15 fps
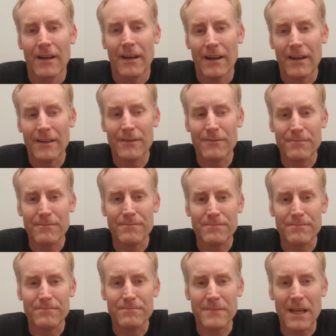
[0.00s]
Um,
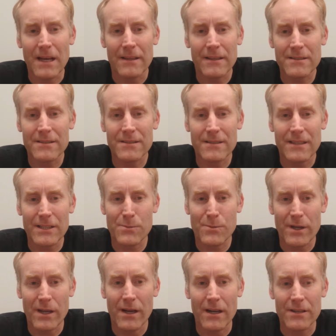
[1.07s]
yeah, that's that's
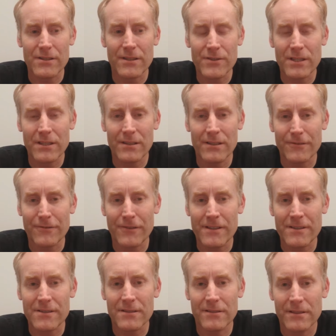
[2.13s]
pretty harsh. And I've seen a lot of
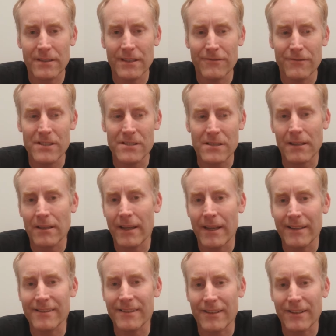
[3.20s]
friends in, in V C
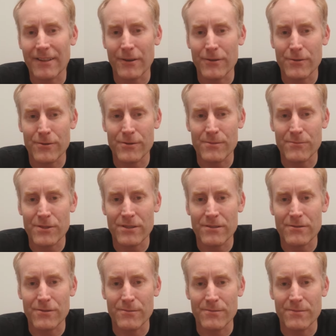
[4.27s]
land go through some,
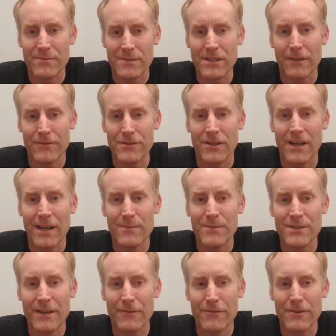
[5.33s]
some tough times,
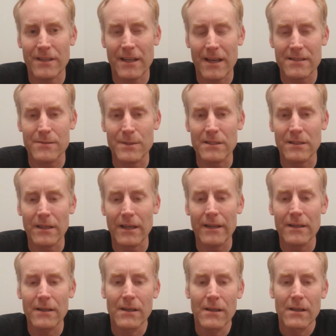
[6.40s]
and everything has to be delayed.